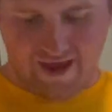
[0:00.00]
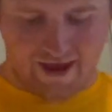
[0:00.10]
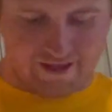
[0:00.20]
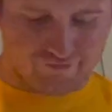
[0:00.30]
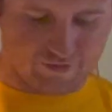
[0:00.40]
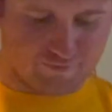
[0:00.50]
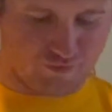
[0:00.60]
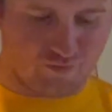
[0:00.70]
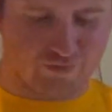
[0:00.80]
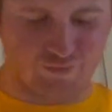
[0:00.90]
I actually
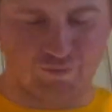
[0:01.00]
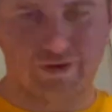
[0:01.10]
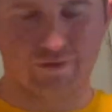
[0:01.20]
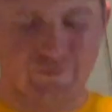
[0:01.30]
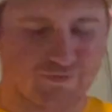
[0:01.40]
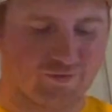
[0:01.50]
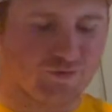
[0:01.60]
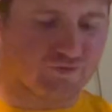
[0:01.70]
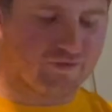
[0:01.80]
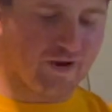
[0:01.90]
broke the reel, so
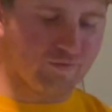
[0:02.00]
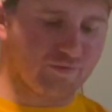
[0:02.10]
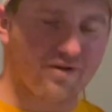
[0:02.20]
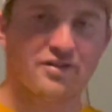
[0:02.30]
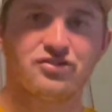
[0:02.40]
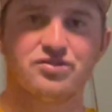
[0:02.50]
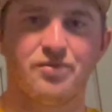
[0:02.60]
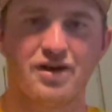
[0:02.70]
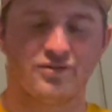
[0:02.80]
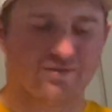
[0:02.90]
usually I would run a
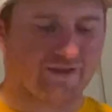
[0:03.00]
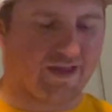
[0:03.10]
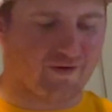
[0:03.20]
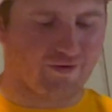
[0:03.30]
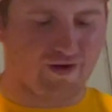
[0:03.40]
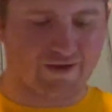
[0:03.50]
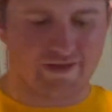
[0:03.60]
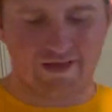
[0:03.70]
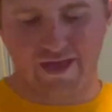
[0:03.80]
Shimano Sahara on it,